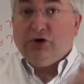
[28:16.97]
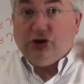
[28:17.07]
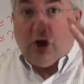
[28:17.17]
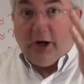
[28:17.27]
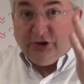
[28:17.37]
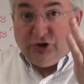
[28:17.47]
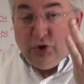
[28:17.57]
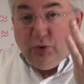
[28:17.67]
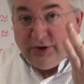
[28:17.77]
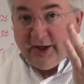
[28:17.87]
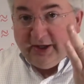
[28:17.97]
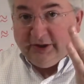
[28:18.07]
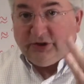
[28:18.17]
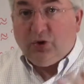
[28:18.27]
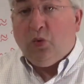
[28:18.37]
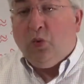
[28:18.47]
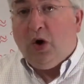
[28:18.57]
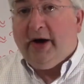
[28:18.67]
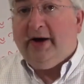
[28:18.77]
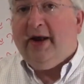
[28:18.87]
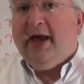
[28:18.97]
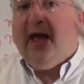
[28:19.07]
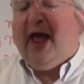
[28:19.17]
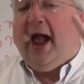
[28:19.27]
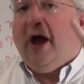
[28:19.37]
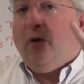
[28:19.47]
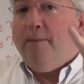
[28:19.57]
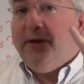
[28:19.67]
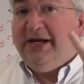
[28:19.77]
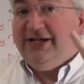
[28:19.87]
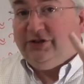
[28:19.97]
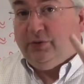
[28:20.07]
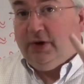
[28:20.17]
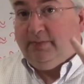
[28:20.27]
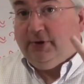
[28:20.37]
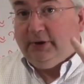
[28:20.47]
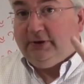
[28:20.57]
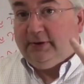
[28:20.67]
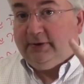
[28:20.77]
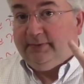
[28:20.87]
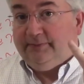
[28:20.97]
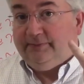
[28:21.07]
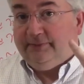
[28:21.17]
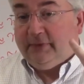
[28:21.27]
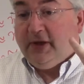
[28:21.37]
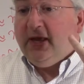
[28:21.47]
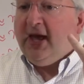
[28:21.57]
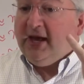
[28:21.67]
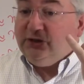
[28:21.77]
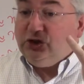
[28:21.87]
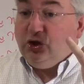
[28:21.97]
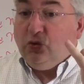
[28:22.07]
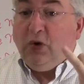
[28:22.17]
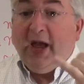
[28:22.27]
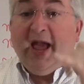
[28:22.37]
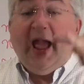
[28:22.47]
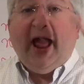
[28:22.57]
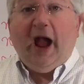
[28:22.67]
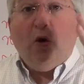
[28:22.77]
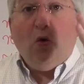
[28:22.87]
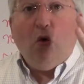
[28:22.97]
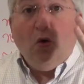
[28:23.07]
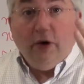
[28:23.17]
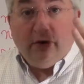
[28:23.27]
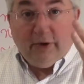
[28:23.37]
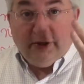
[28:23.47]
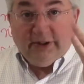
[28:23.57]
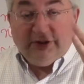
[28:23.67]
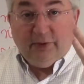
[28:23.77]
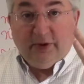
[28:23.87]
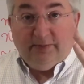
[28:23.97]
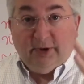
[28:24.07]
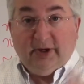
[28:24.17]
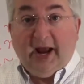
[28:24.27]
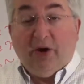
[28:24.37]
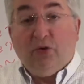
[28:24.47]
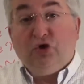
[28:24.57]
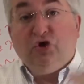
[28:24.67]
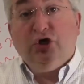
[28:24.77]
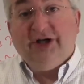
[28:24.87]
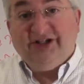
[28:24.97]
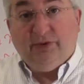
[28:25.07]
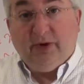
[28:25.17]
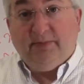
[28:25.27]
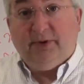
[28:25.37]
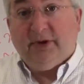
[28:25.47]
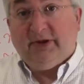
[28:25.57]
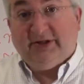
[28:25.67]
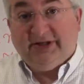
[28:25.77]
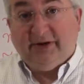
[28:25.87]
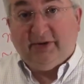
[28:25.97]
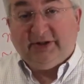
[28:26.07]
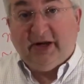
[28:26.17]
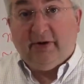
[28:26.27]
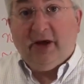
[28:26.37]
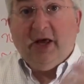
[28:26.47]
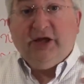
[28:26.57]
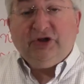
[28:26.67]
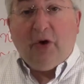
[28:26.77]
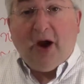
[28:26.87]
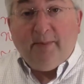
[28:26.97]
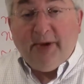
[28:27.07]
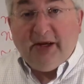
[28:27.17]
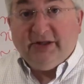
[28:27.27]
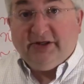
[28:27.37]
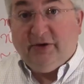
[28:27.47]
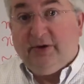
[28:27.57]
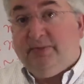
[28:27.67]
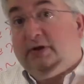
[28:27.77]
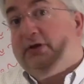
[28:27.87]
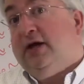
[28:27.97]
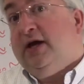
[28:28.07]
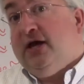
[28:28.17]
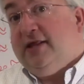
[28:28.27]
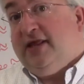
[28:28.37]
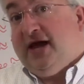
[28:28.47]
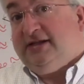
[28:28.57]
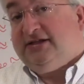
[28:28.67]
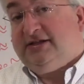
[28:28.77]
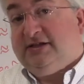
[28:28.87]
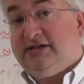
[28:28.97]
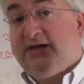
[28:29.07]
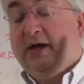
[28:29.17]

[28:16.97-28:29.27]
on two things. One, how big is your input? And two, how ordered is your input? How good is your input? Etc., etc. So how big is your input? That's,